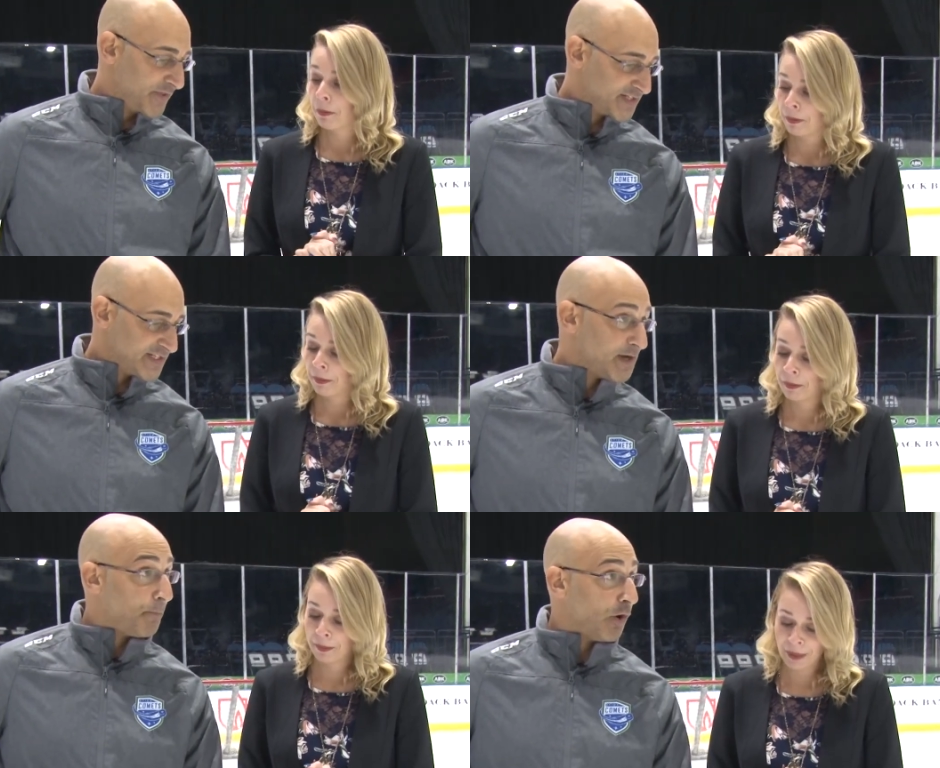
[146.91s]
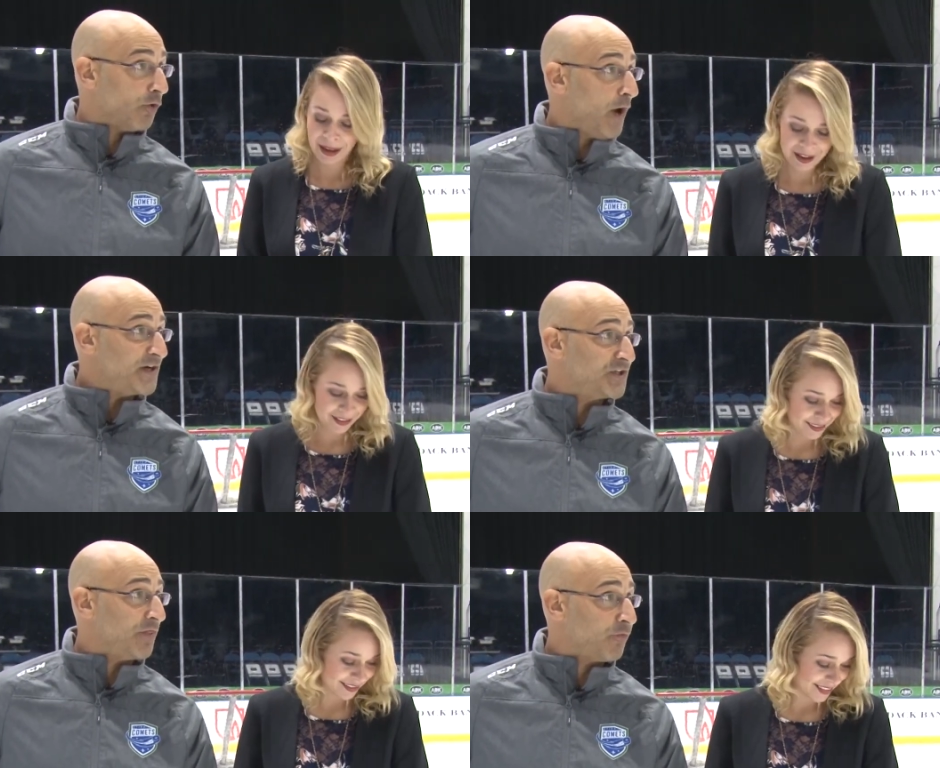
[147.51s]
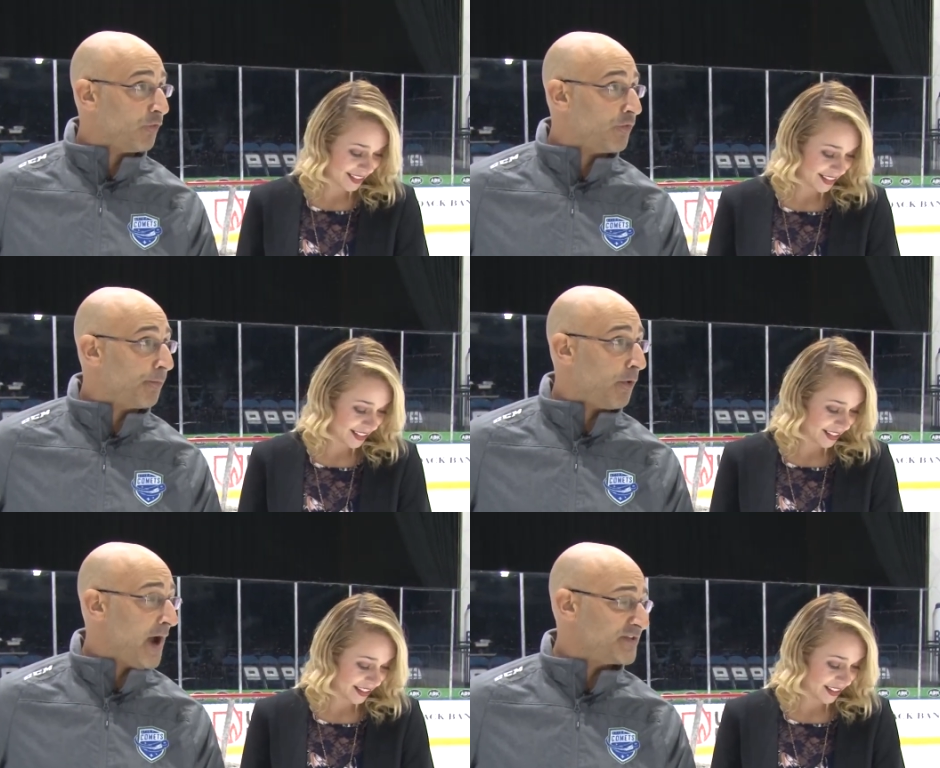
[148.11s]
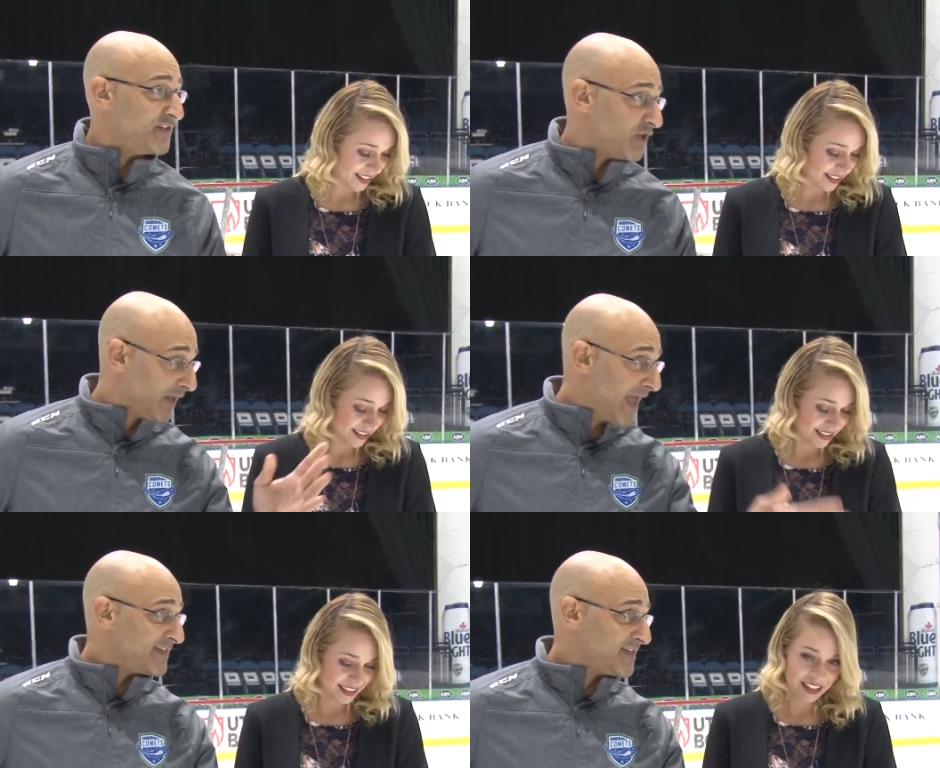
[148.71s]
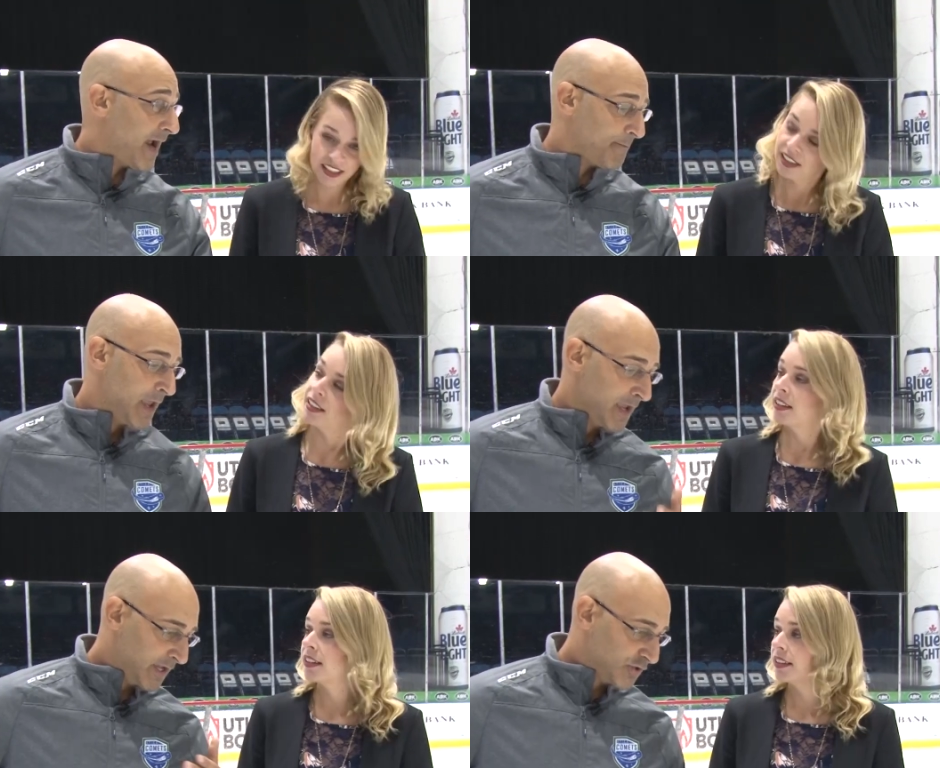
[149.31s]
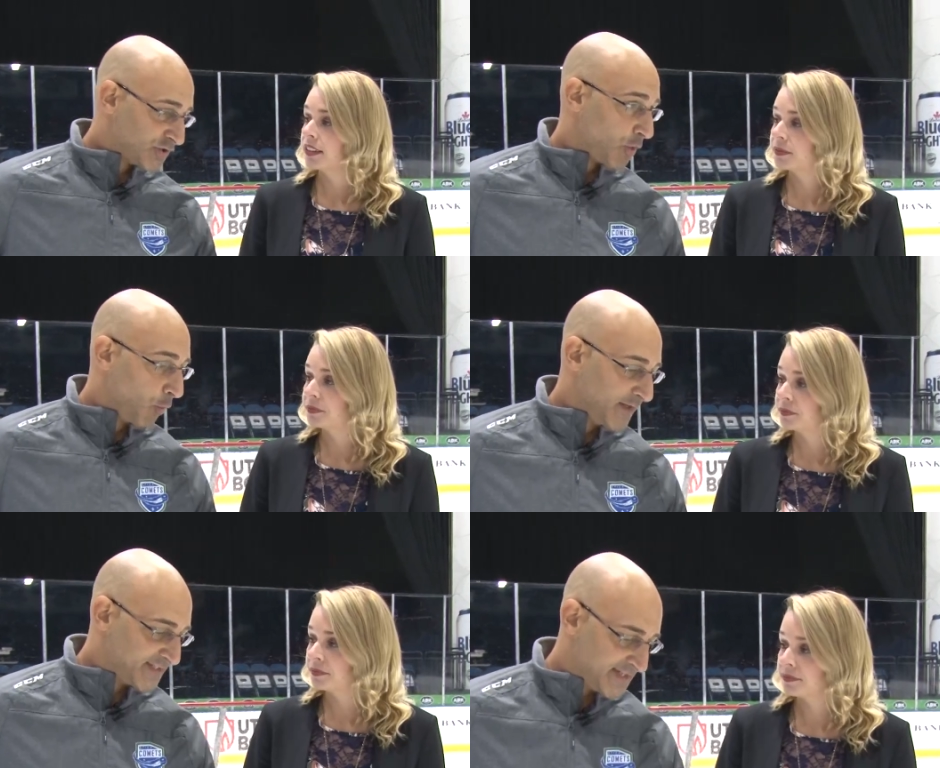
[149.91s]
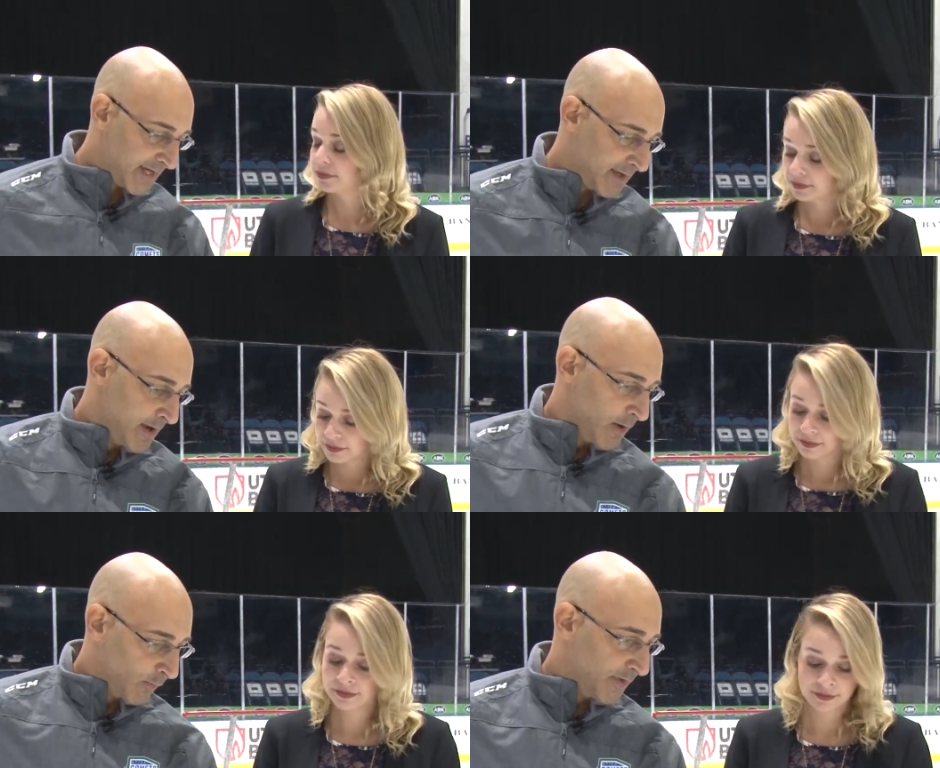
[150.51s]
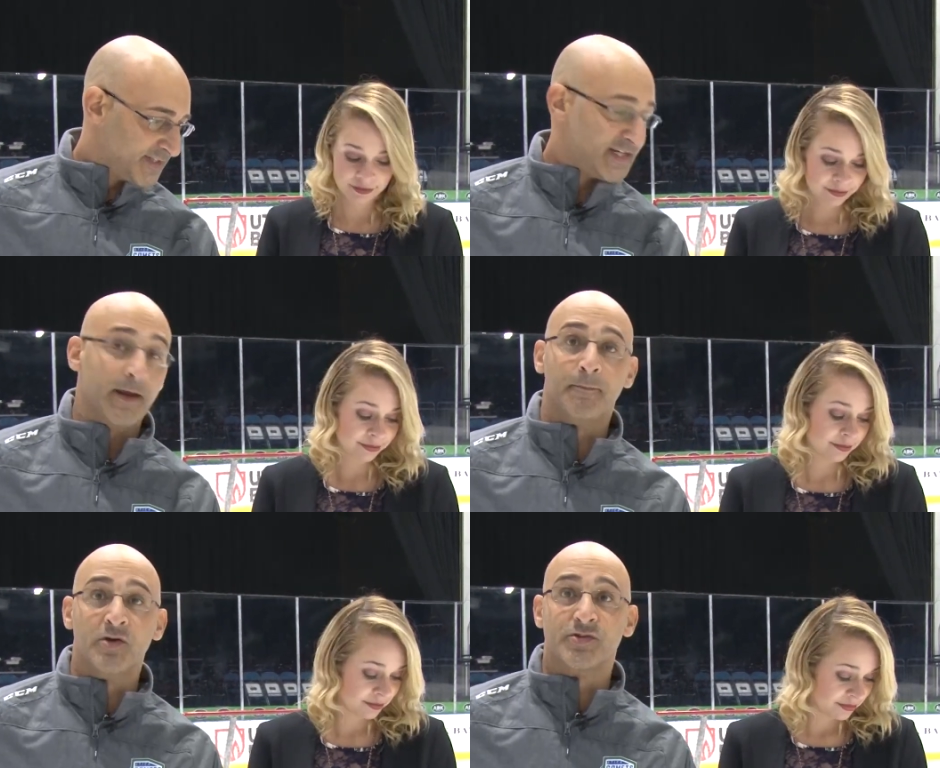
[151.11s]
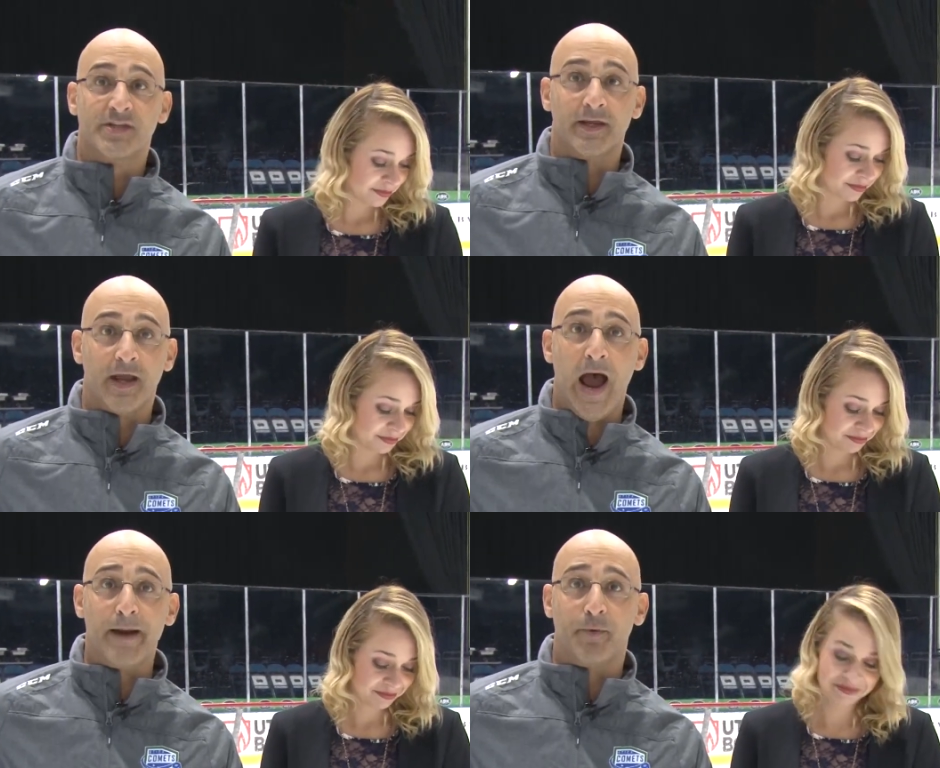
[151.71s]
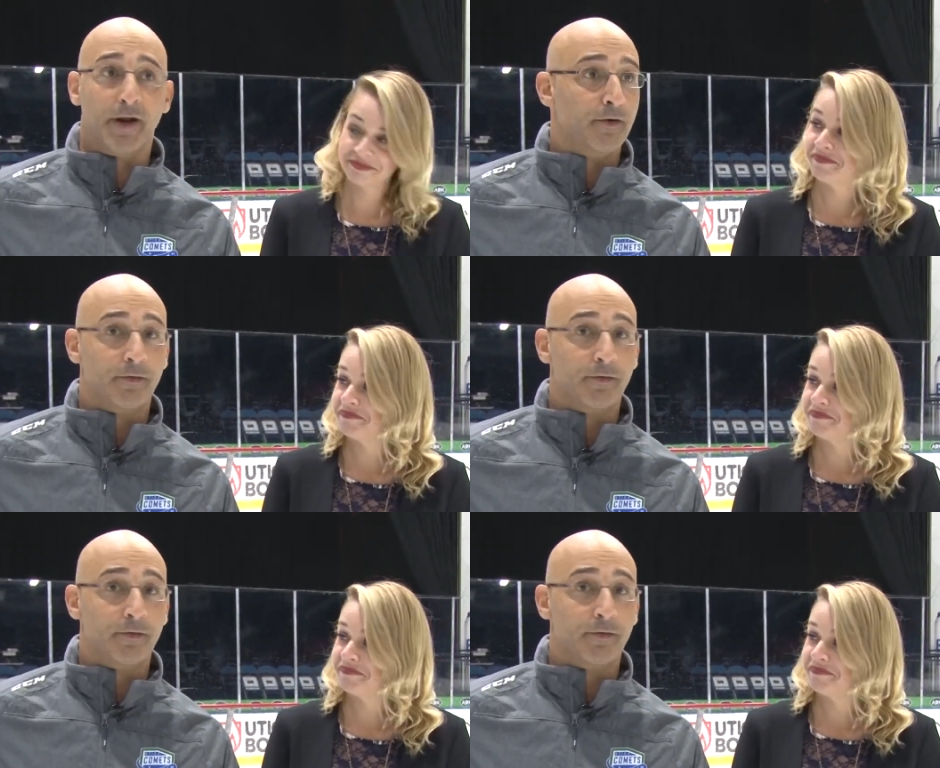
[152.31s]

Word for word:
Speaker 1: this is a progression through the process. So last time he used a wood stick, we're gonna see him use the hybrid.